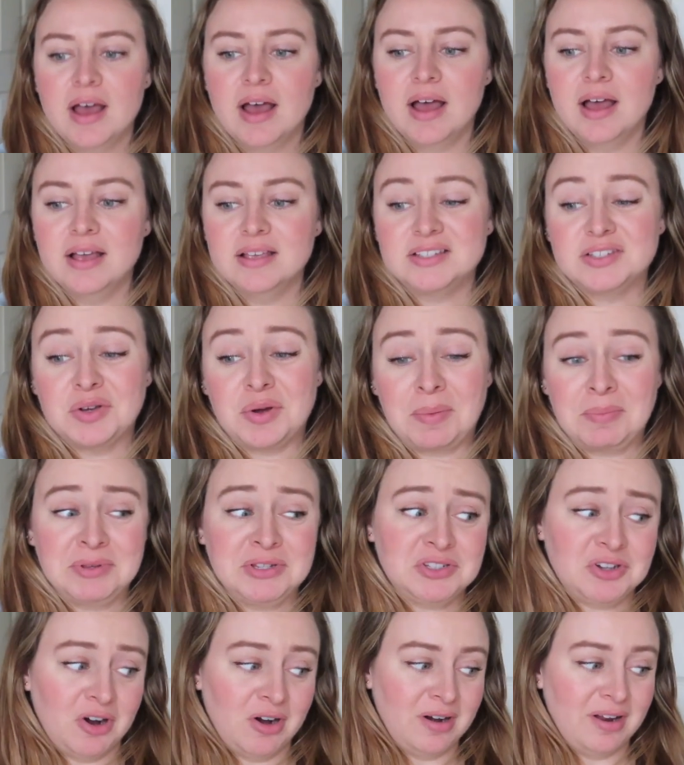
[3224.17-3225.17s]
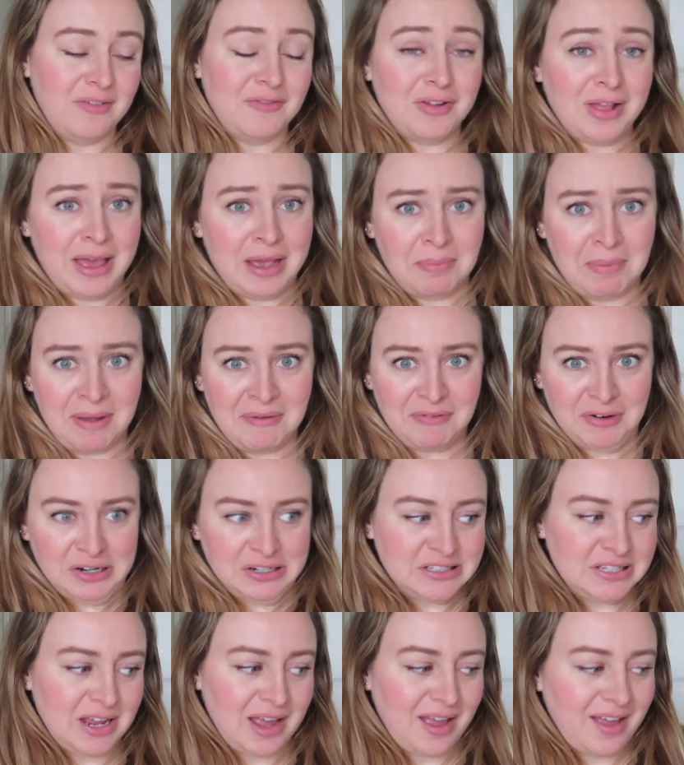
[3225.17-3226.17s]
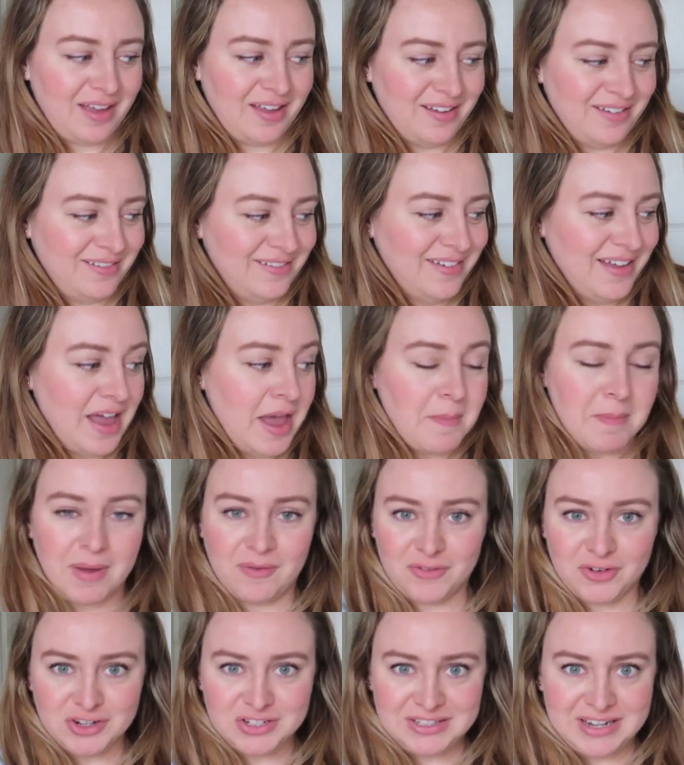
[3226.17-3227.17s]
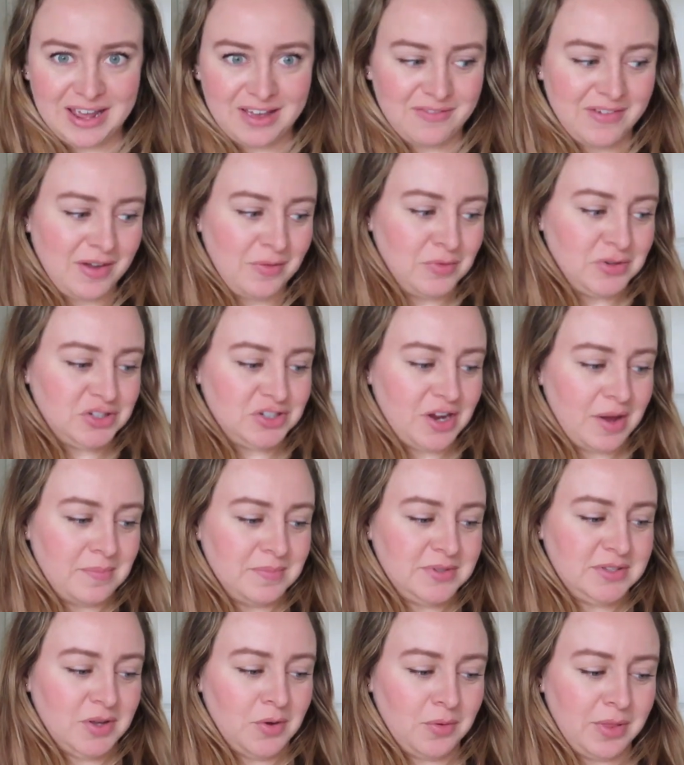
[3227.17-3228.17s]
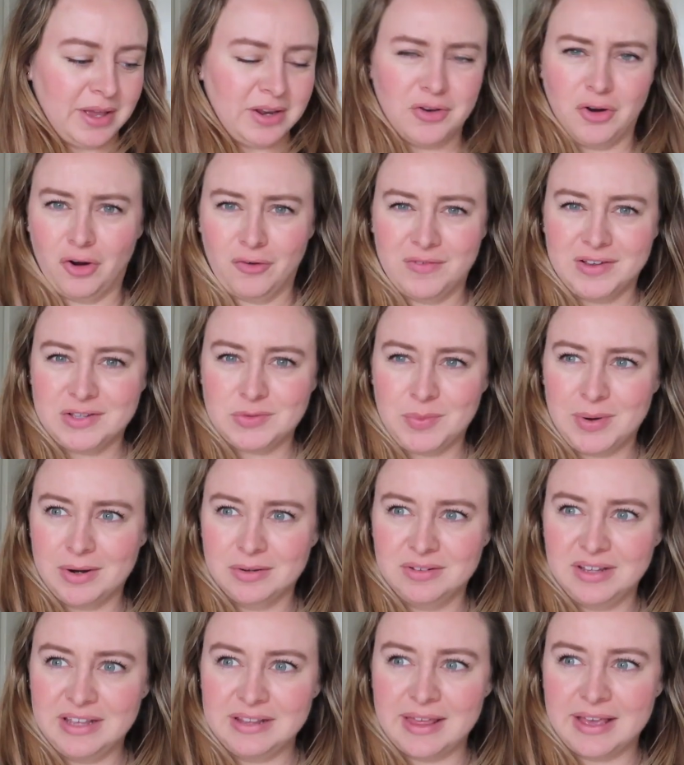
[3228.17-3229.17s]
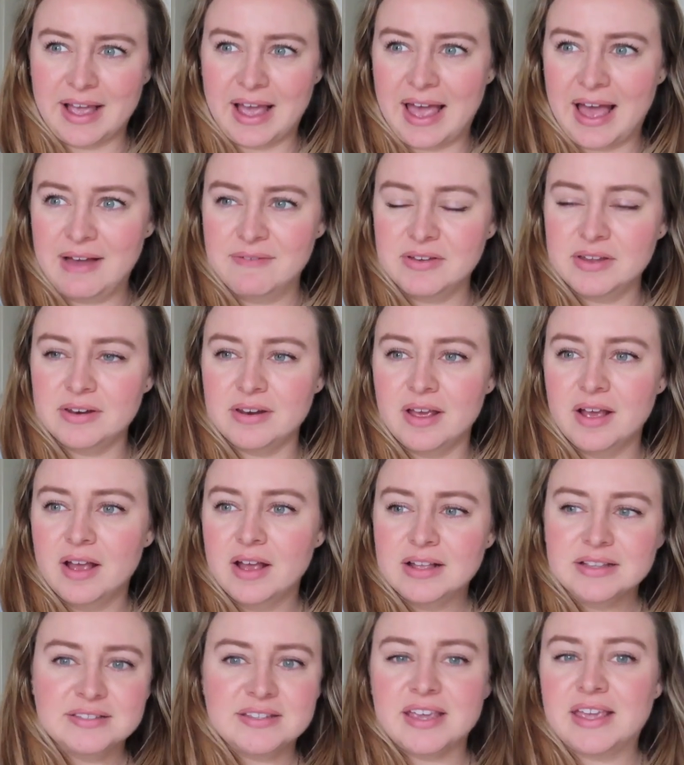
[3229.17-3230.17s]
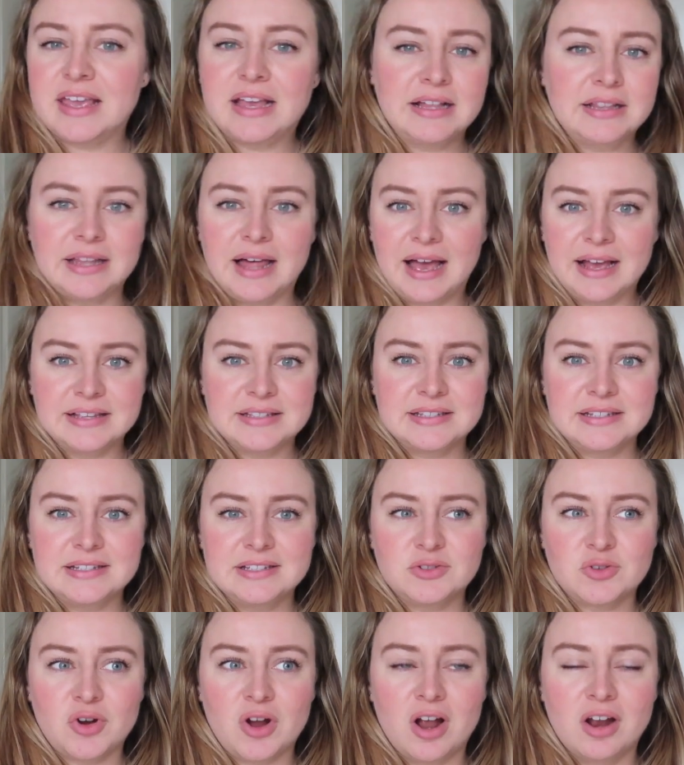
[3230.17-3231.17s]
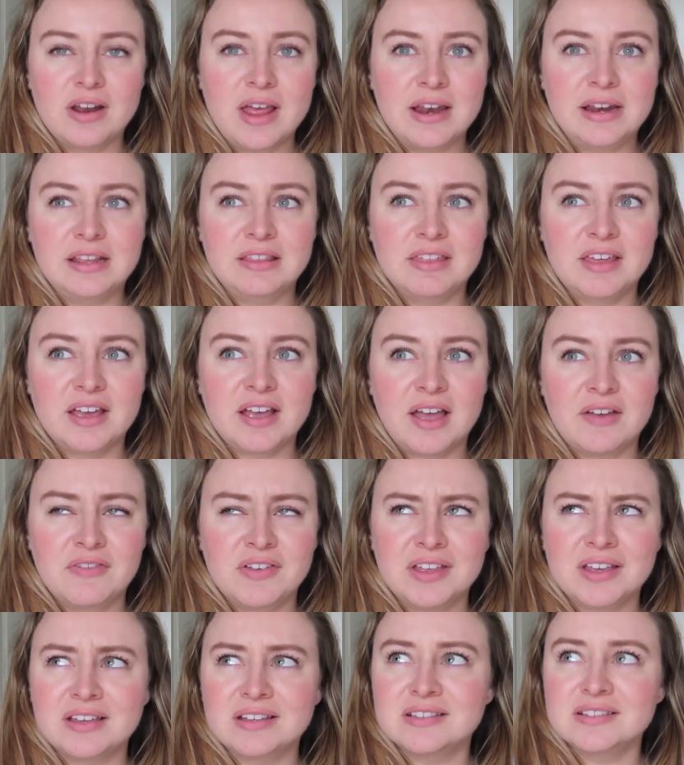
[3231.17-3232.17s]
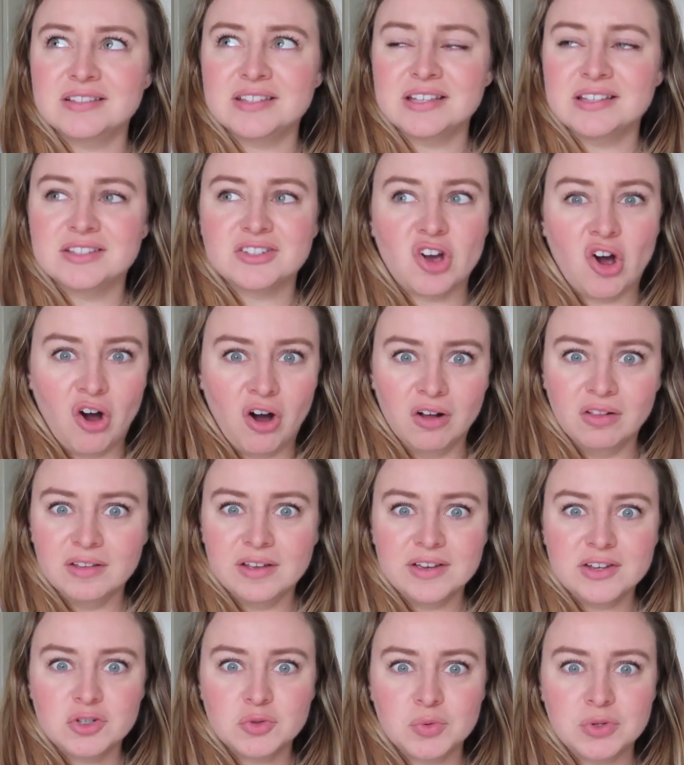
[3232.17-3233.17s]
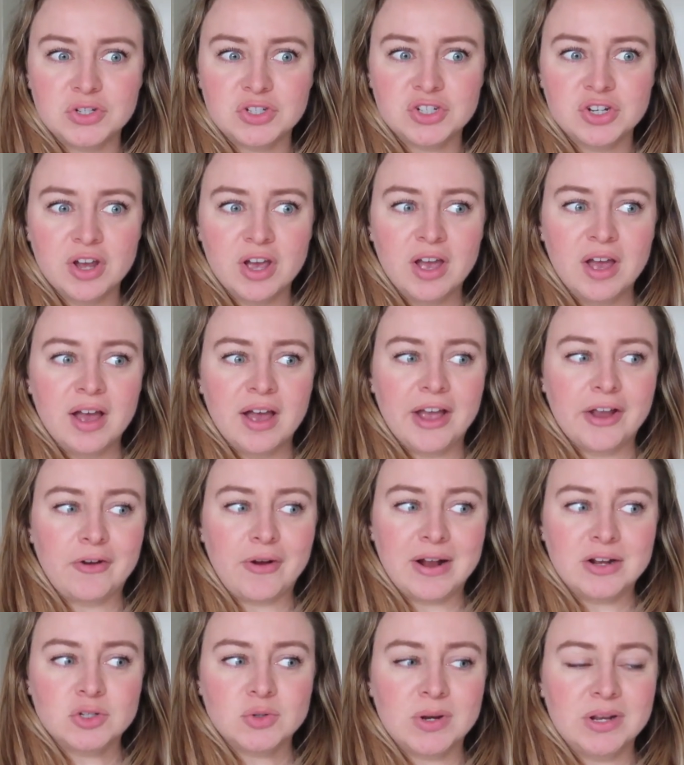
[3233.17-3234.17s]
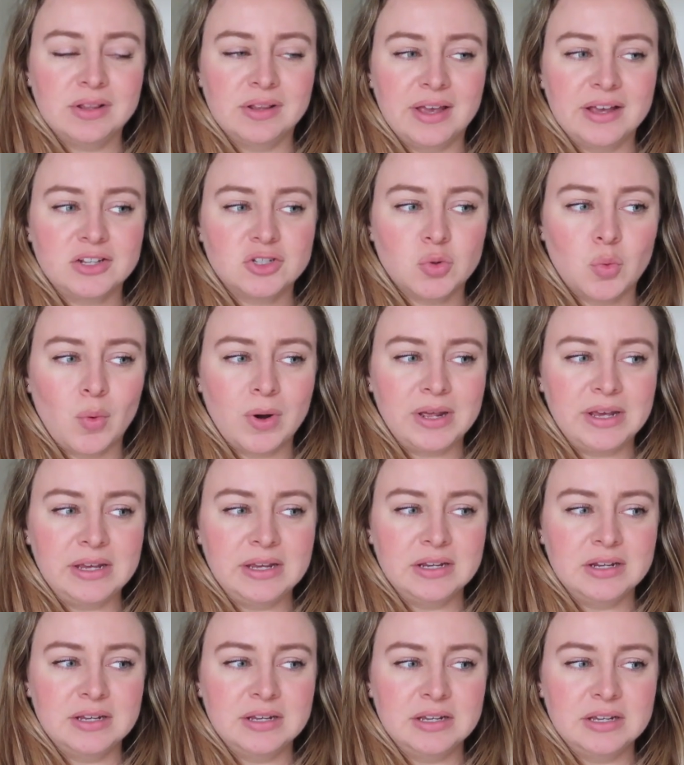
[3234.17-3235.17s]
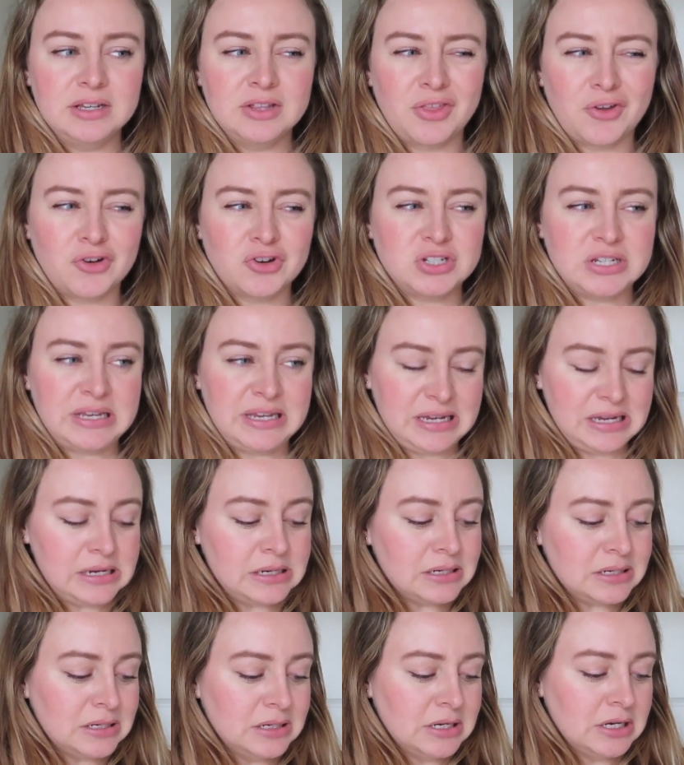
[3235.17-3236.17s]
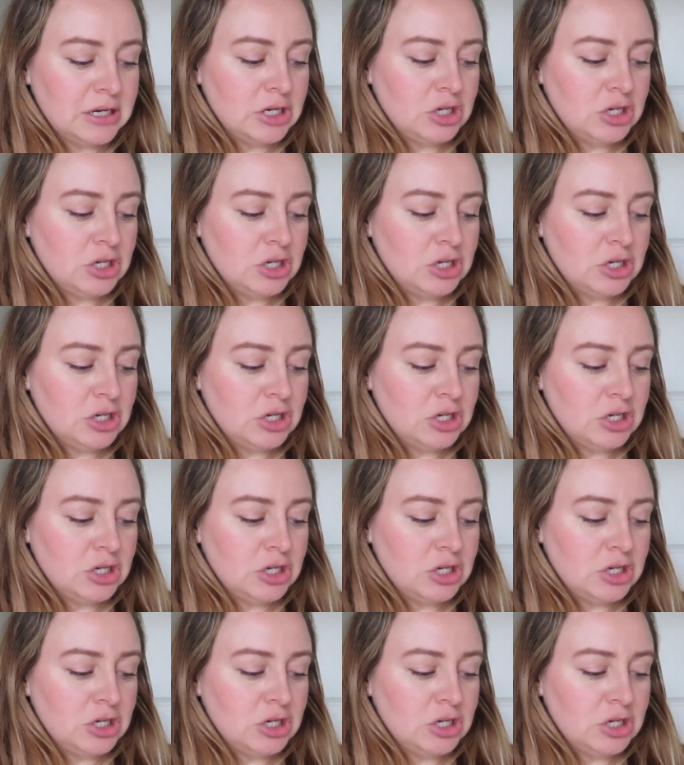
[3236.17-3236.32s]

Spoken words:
So I'm gonna start it for like my first day, my first day of it, which I'm so like nervous weirdly. Like I haven't taken classes or on anything, I feel like, since college, which I graduated in like 2013.